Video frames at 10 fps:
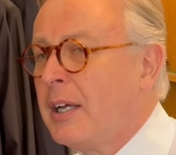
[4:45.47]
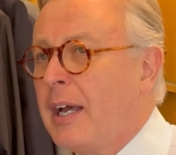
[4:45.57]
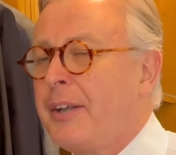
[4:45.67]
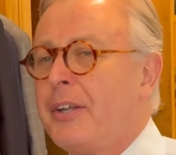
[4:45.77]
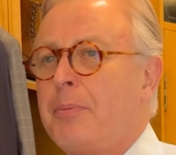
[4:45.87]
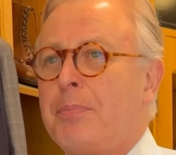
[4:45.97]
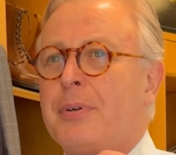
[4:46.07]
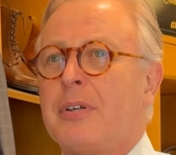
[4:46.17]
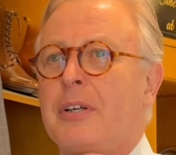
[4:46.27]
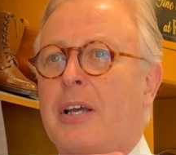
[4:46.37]
and up
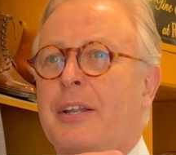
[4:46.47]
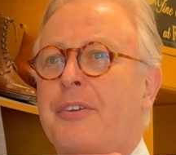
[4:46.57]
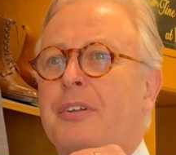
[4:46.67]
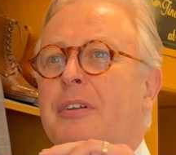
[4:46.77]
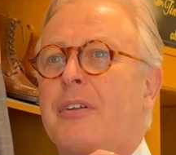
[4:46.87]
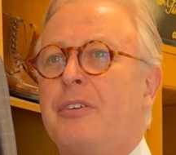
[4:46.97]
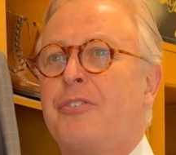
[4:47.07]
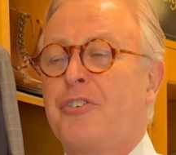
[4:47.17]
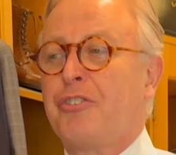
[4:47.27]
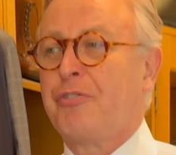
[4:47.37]
and
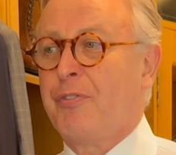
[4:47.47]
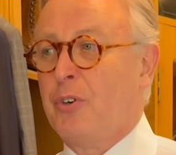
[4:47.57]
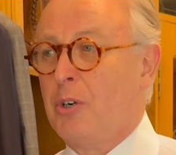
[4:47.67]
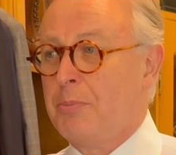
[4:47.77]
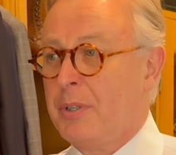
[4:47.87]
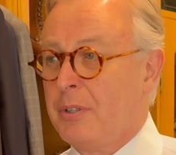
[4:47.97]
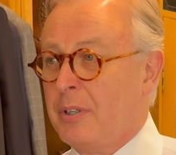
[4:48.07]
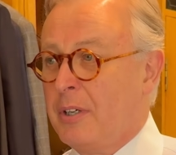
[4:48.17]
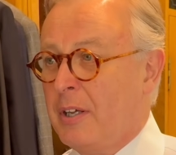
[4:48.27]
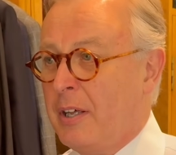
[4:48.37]
just form
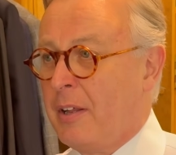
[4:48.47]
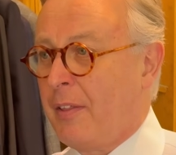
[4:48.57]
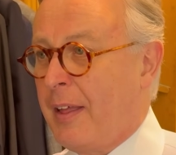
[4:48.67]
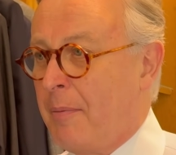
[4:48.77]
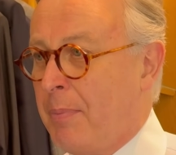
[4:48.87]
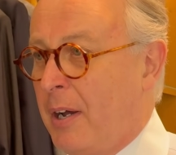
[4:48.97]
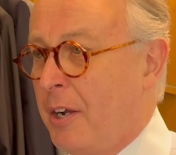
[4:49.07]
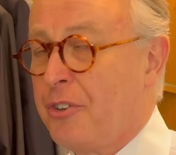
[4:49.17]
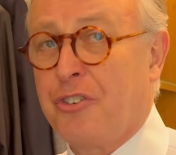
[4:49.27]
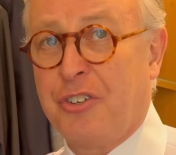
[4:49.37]
that
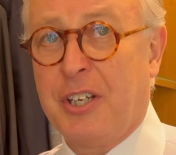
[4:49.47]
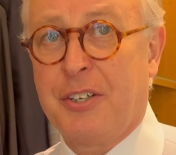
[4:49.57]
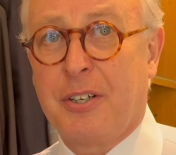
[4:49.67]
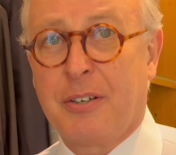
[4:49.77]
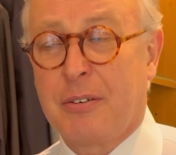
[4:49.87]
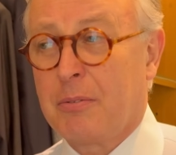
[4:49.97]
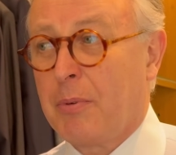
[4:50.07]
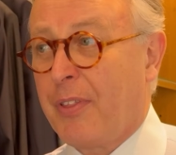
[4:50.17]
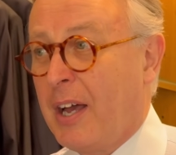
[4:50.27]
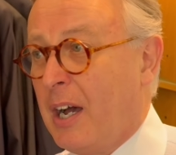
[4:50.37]
part as you did
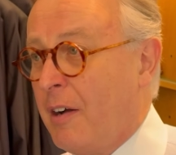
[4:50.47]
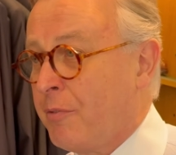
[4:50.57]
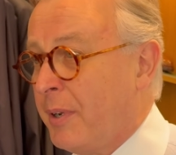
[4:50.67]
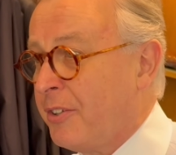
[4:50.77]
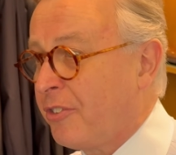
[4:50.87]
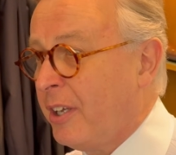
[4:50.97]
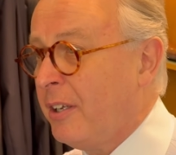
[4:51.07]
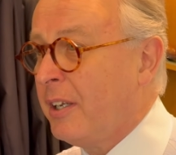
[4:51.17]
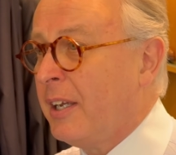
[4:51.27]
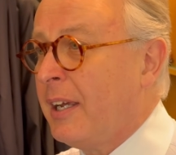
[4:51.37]
with the half Windsor.
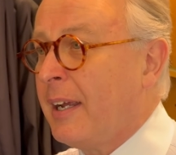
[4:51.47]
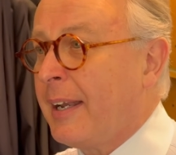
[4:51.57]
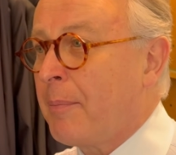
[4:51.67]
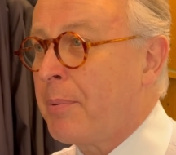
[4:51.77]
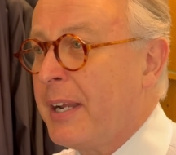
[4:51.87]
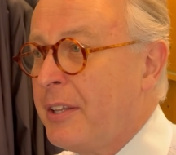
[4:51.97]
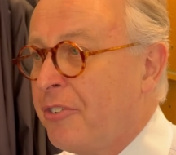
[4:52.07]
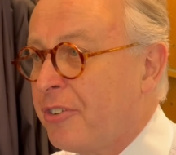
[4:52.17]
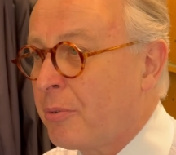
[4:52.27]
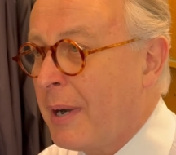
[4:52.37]
Now bring
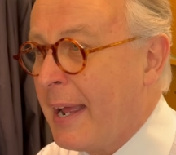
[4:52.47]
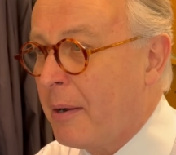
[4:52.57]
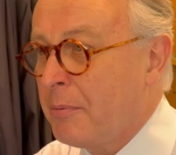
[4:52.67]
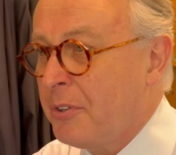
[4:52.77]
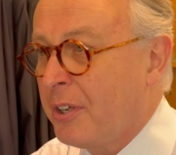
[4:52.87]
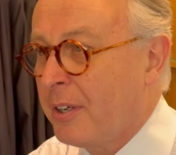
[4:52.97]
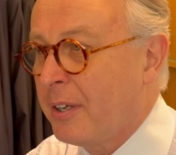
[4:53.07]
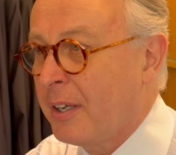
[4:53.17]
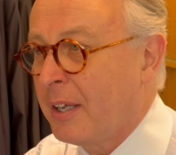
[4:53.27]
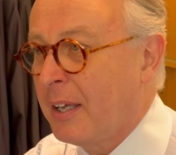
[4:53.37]
this around
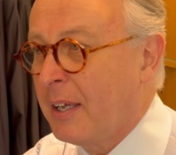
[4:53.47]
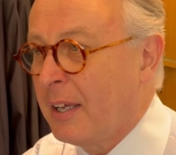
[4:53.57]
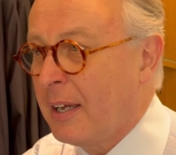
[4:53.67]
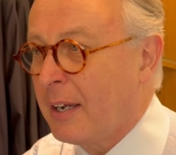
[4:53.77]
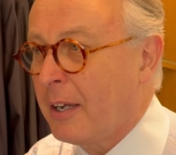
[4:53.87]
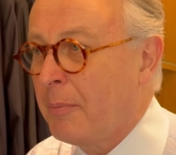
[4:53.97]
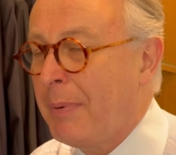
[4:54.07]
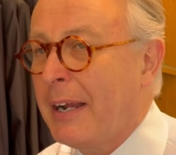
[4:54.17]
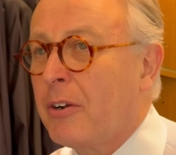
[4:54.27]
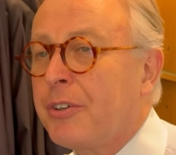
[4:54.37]
and go
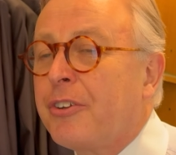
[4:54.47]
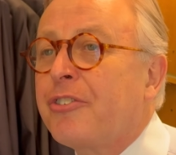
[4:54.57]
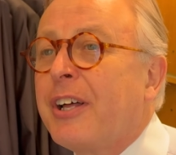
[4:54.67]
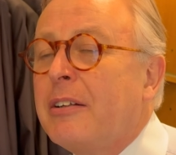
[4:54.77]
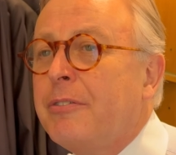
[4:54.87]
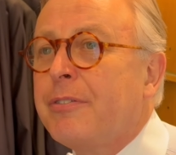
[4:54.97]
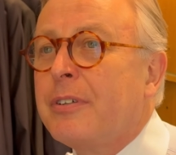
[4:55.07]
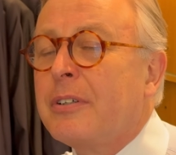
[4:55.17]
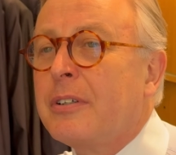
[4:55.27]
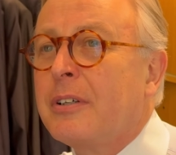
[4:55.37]
back on yourself
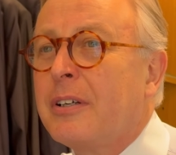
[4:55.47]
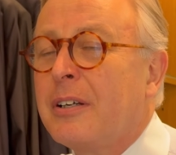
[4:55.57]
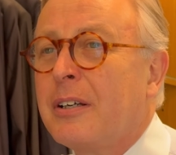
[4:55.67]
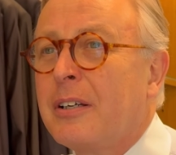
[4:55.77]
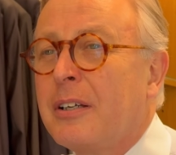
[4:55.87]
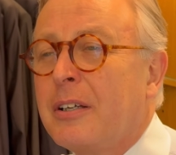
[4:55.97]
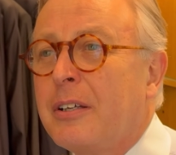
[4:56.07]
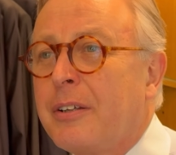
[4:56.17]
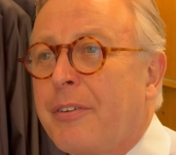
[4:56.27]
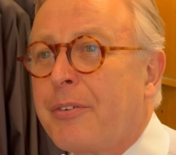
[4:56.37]

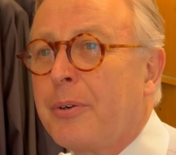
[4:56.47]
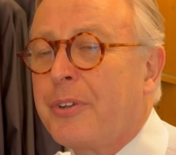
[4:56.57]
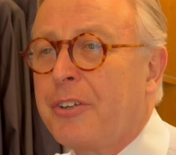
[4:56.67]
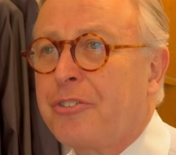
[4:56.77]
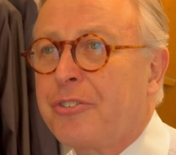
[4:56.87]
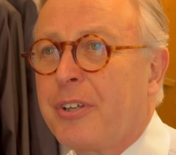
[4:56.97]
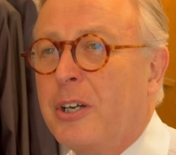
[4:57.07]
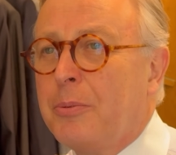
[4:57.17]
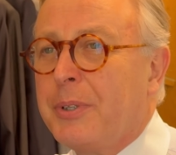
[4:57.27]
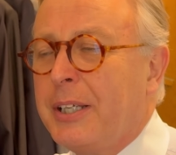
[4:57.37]
through this
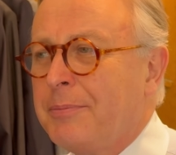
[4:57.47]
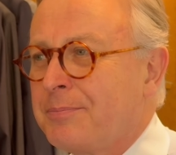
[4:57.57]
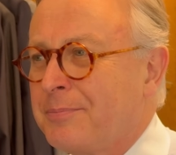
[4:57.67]
opening